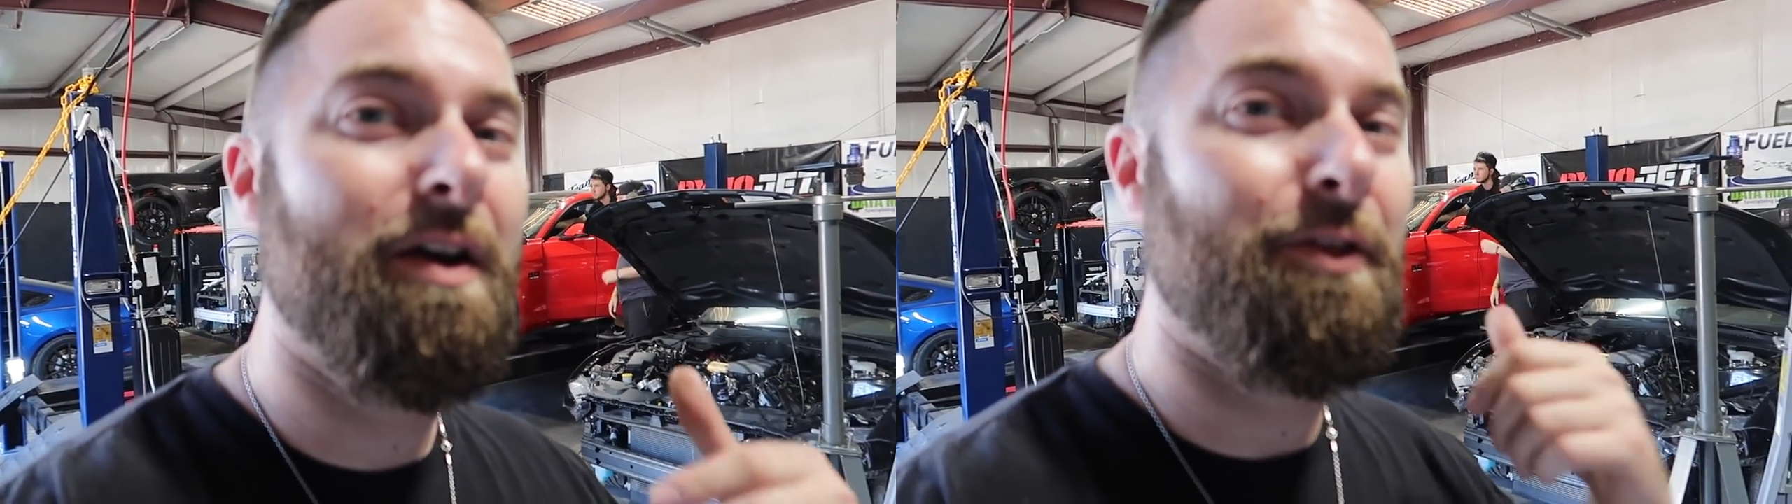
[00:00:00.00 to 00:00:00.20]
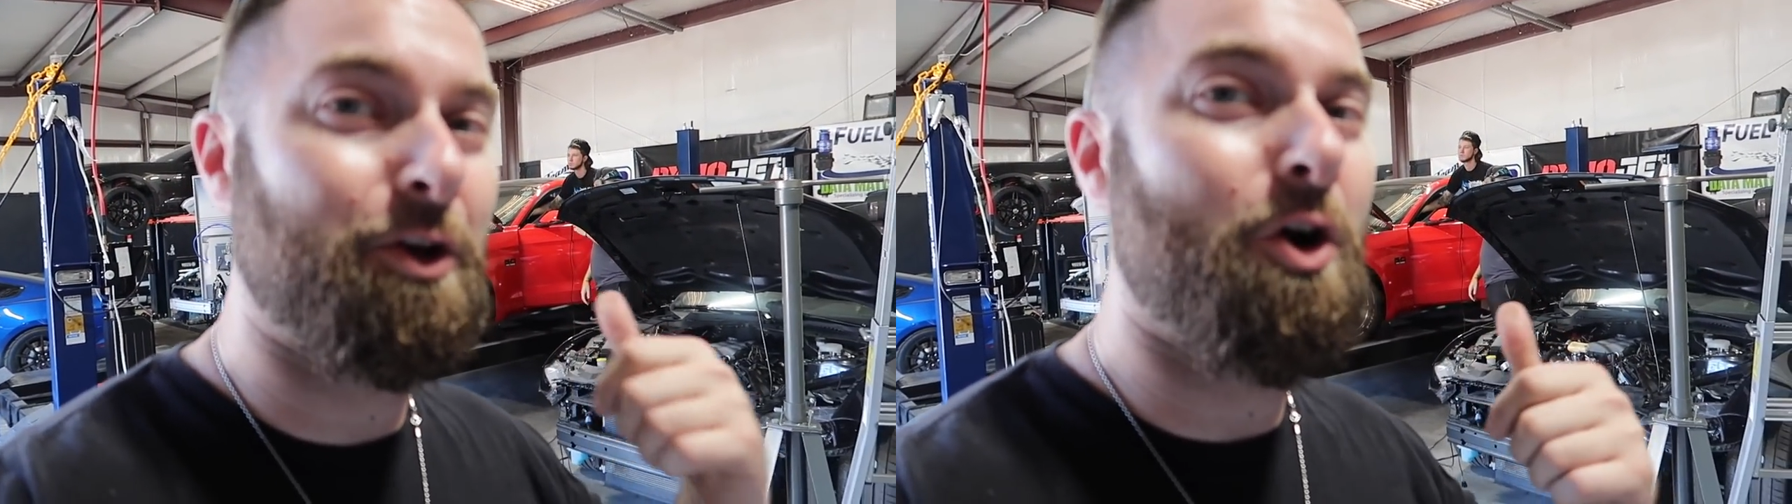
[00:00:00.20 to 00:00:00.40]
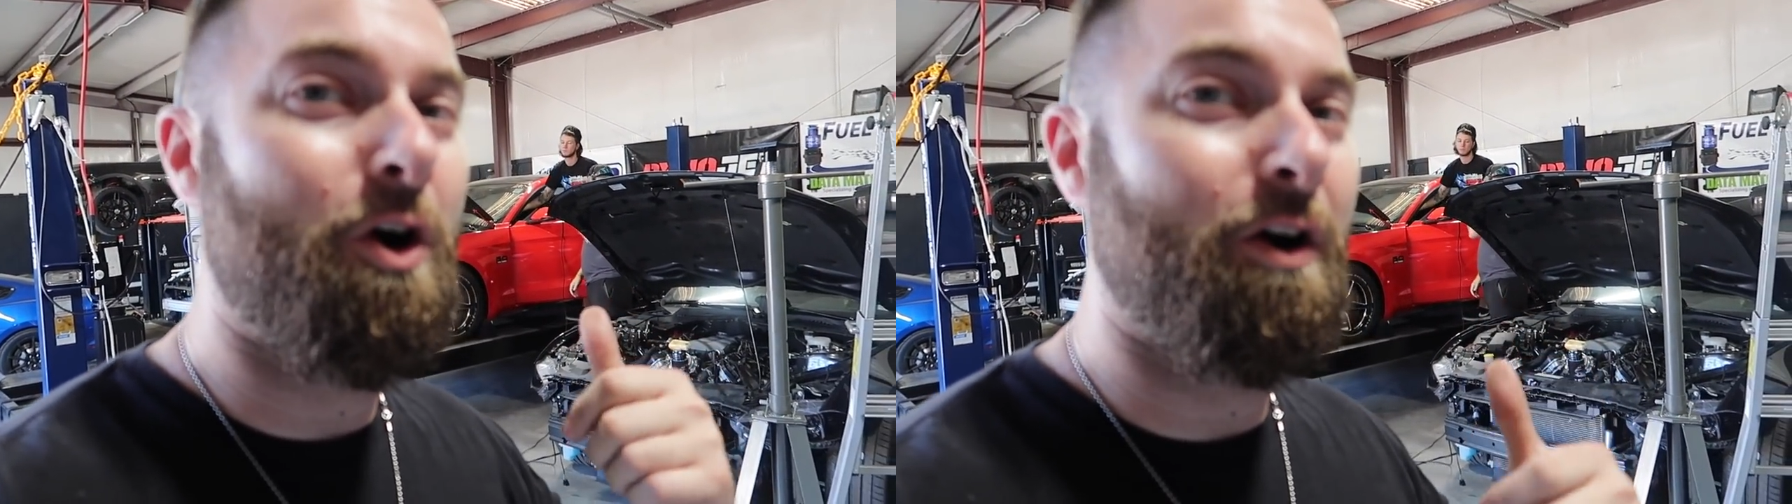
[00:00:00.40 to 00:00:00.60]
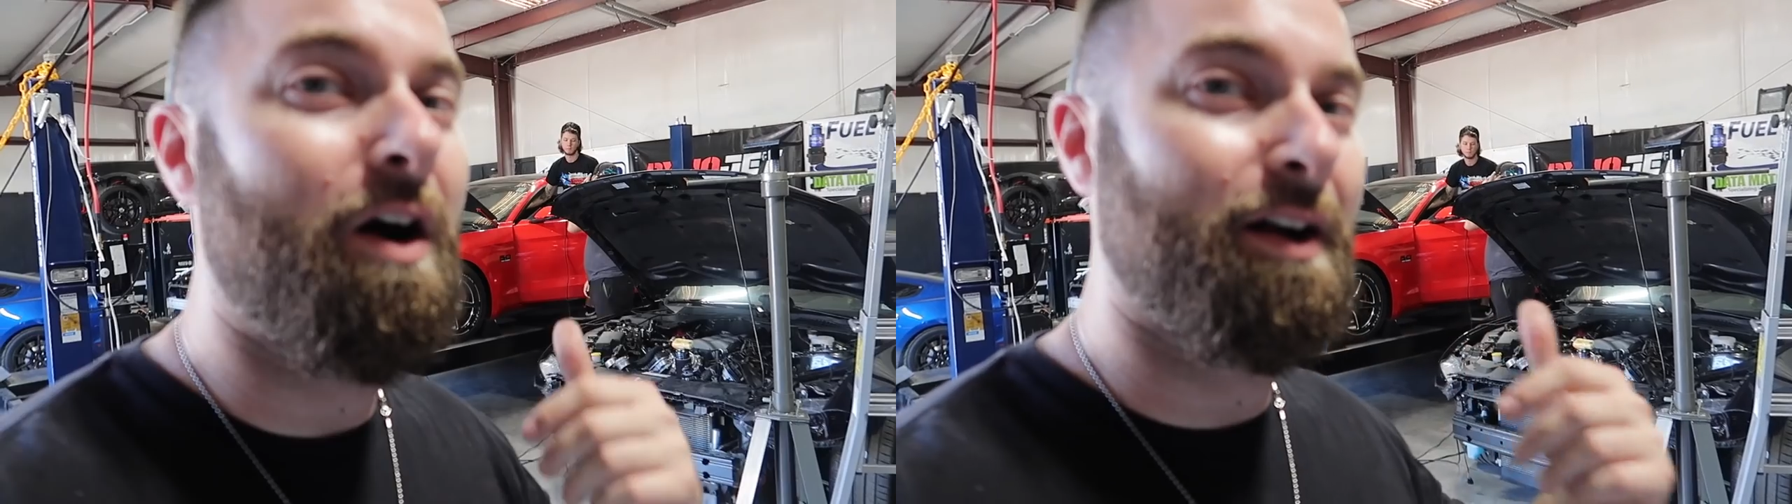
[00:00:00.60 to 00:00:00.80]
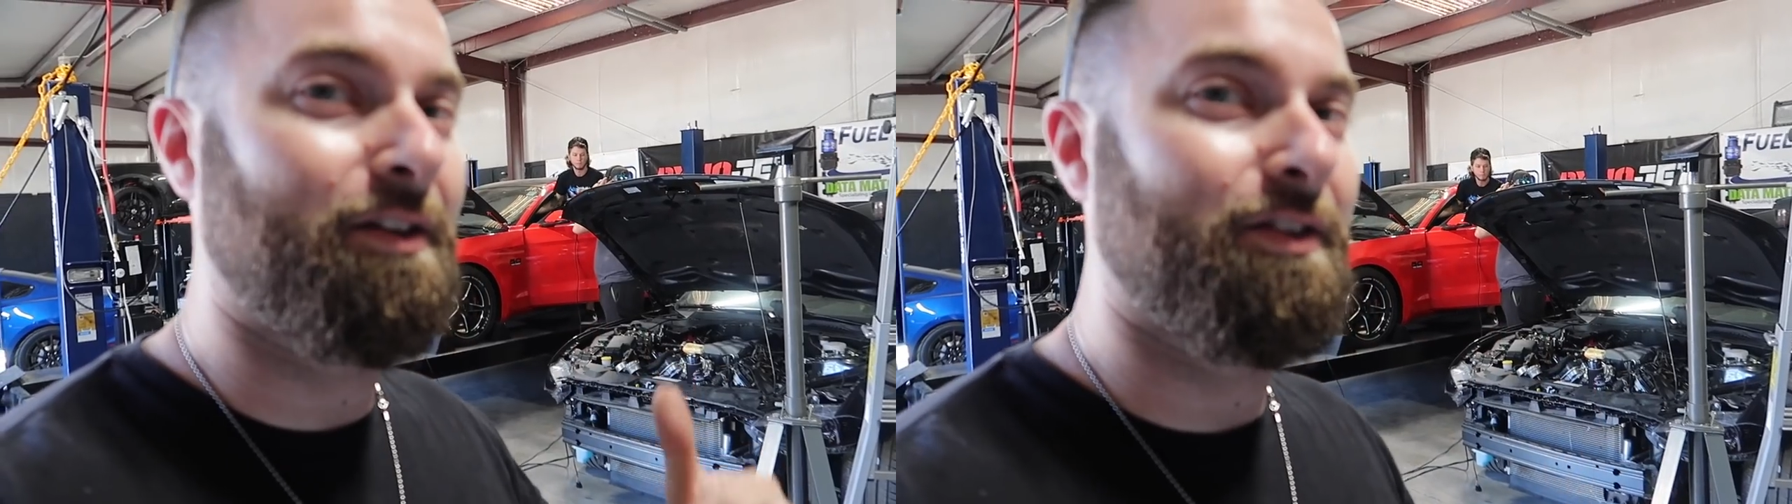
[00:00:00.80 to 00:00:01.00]
the car,
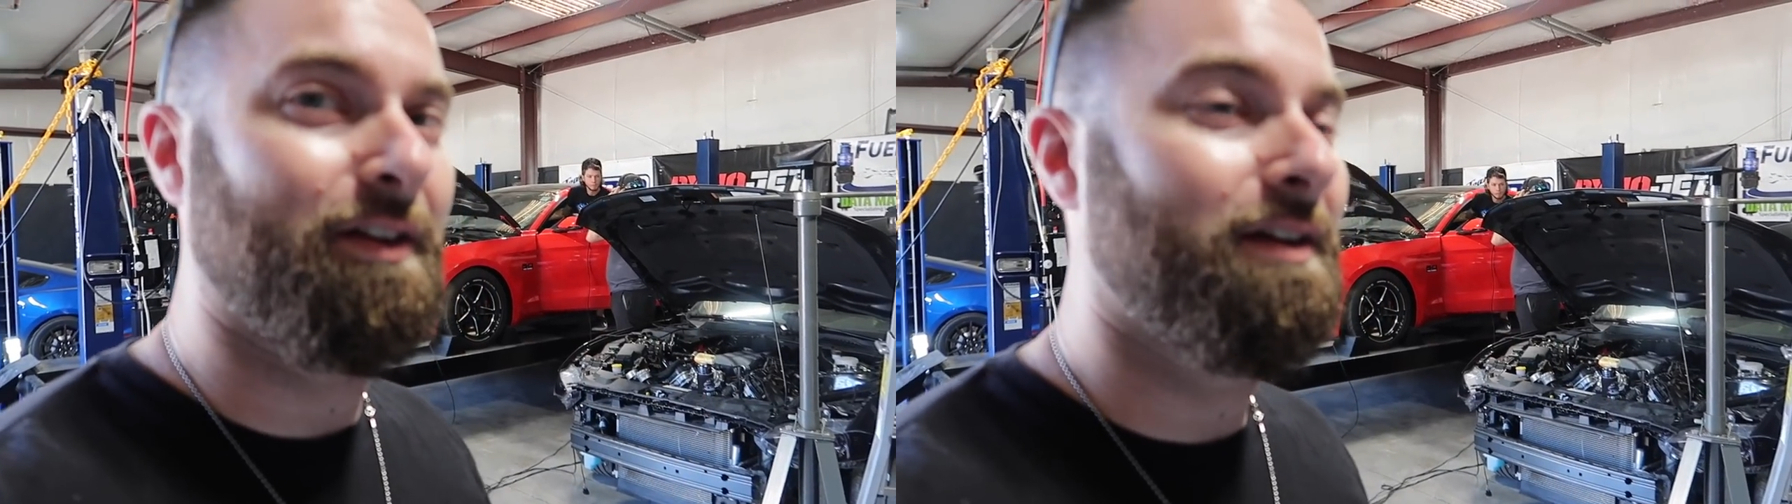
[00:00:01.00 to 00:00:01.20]
honestly.